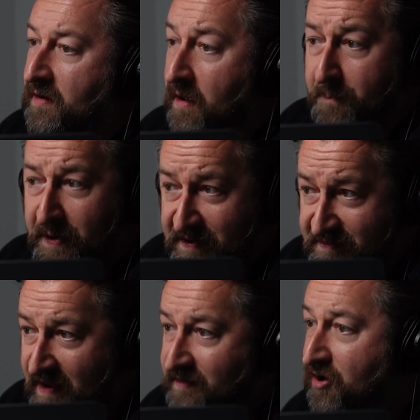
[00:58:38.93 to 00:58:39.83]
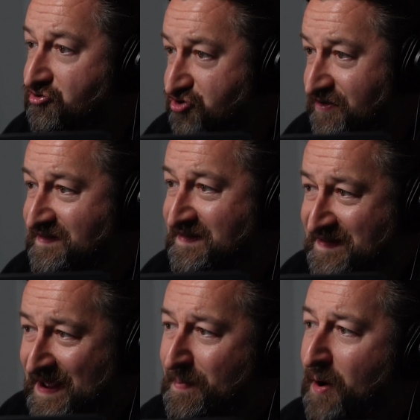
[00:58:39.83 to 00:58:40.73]
companies and countries to
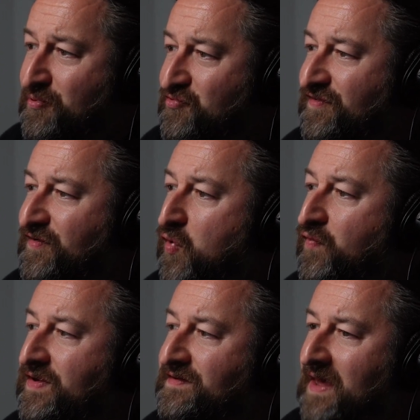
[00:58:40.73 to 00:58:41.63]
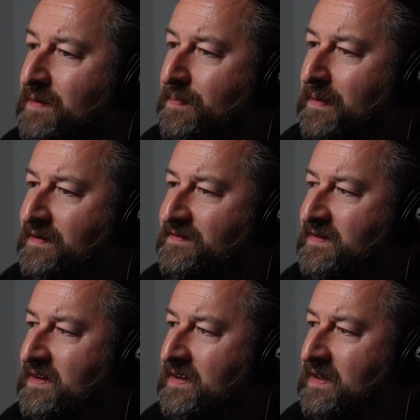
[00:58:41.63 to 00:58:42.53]
step up and resolve these
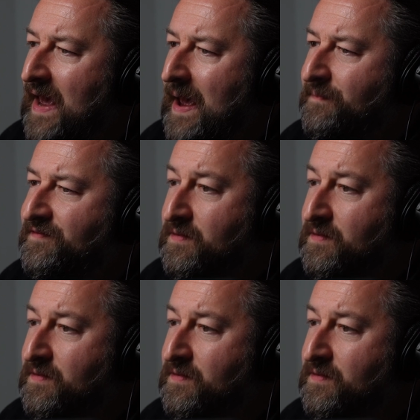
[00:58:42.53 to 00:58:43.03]
capability gaps.